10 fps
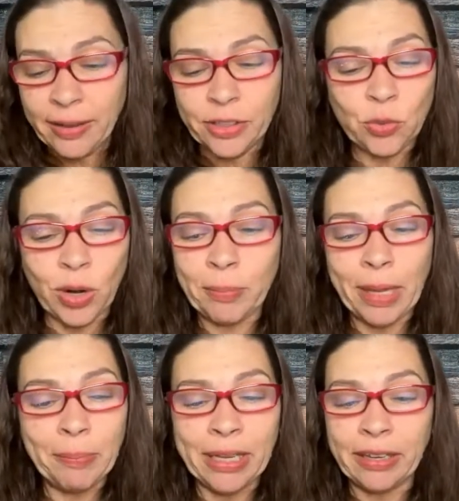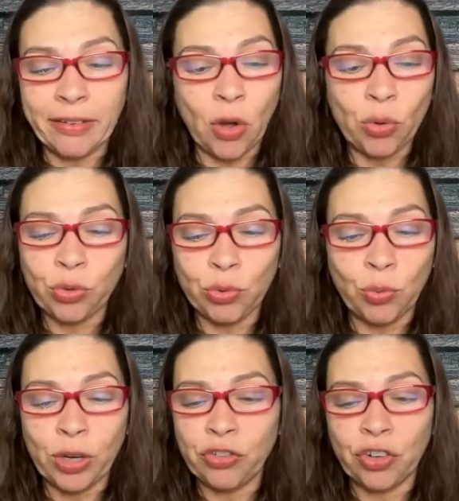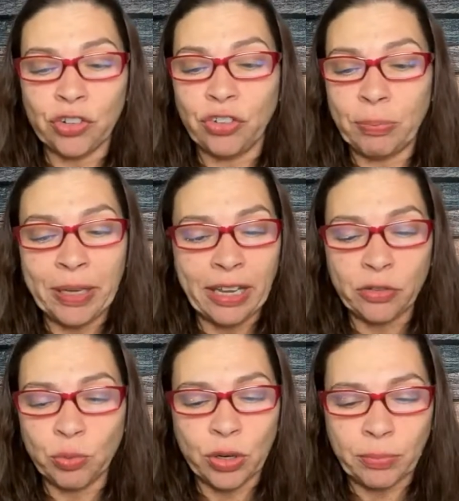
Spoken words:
you want to maybe go through what your GPS word